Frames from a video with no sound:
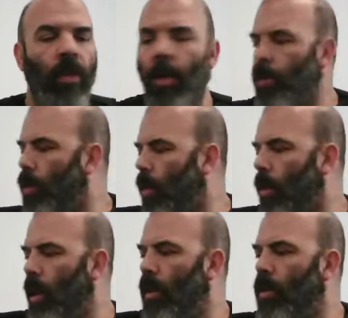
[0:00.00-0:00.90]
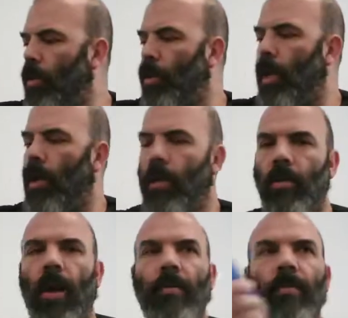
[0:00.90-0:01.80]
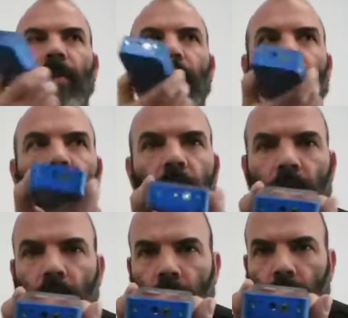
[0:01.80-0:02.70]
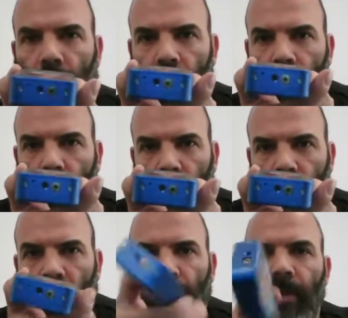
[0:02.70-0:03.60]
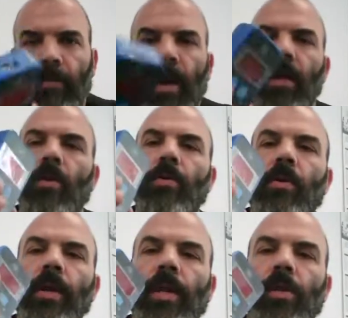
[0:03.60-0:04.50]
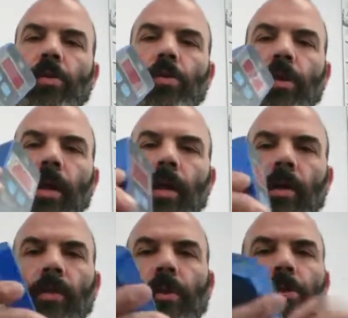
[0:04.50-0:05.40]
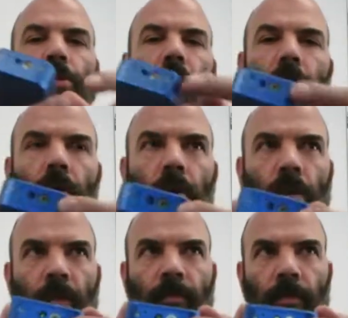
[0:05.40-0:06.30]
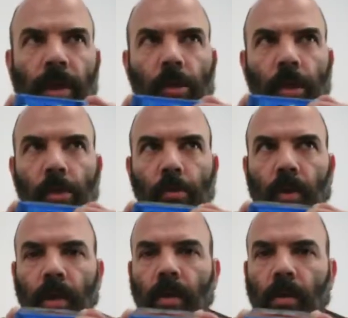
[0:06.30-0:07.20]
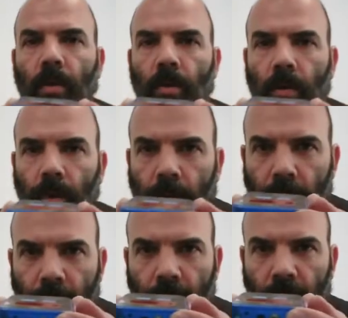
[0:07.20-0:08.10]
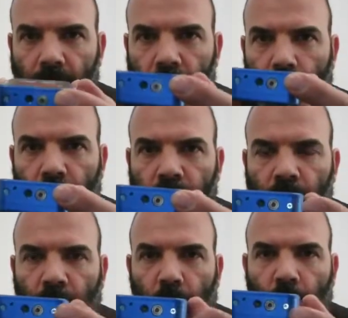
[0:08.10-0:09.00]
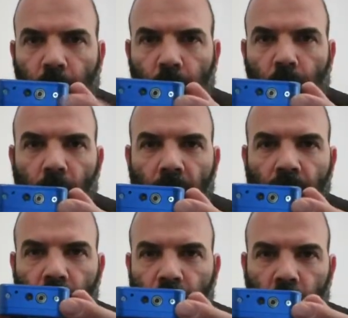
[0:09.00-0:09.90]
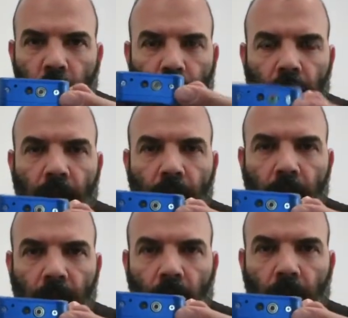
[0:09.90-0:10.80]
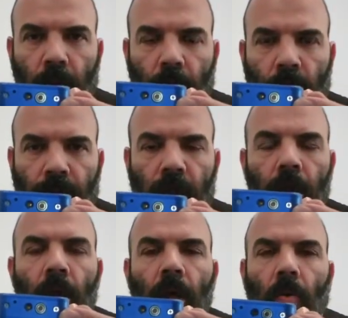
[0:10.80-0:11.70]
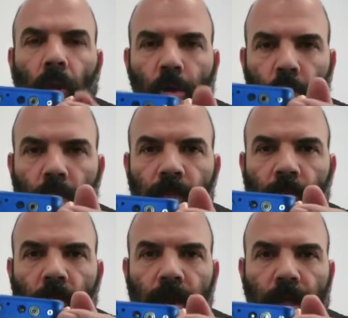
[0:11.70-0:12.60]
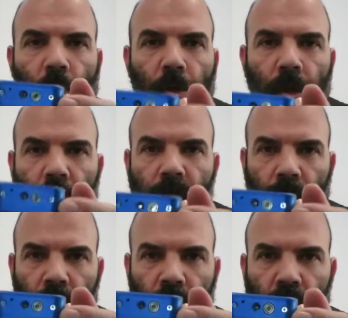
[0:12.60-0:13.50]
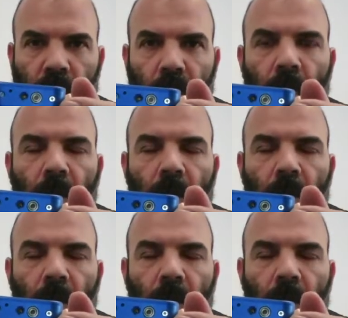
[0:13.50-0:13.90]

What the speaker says: let's get into this again. On the top of the Meteo, there is this infrared sensor right here, and this infrared sensor is what actually measures a cloud cover. What it's looking for is sky temperature.